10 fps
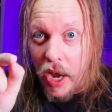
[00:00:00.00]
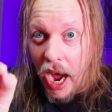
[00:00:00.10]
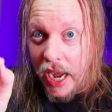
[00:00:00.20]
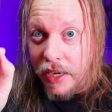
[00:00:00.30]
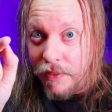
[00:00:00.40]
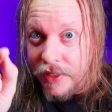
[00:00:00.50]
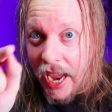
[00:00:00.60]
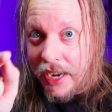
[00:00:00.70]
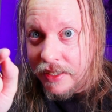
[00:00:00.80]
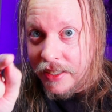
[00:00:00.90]
kind of
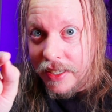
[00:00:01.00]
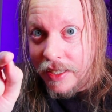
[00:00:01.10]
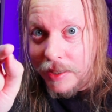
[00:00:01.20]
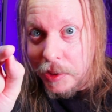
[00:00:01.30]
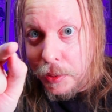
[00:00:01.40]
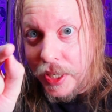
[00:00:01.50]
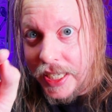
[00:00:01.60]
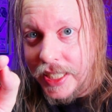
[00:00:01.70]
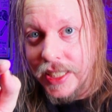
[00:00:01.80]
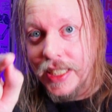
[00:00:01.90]
tactical
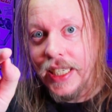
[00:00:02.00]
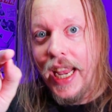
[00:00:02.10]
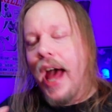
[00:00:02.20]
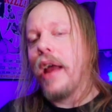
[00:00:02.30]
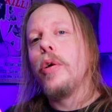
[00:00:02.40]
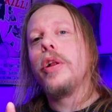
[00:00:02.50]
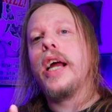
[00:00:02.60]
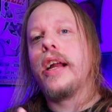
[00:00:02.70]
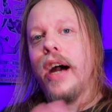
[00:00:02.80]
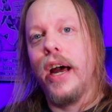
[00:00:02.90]
tricks and all
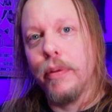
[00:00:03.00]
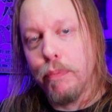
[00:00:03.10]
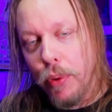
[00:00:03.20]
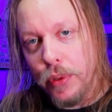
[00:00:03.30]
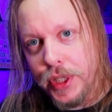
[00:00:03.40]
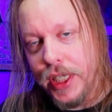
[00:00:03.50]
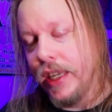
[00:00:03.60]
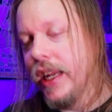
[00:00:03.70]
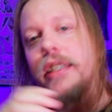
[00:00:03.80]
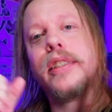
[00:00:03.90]
that kind of bullshit.
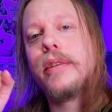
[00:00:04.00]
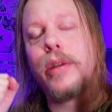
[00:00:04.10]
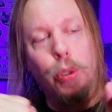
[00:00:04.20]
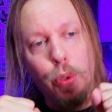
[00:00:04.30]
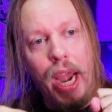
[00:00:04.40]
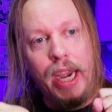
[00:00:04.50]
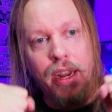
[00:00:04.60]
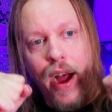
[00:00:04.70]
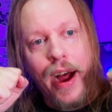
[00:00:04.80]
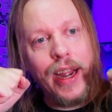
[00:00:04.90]
It's
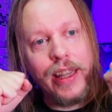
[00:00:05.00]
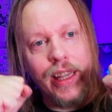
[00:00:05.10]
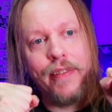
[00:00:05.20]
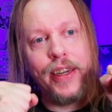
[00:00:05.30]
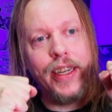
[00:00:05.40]
great. I love it.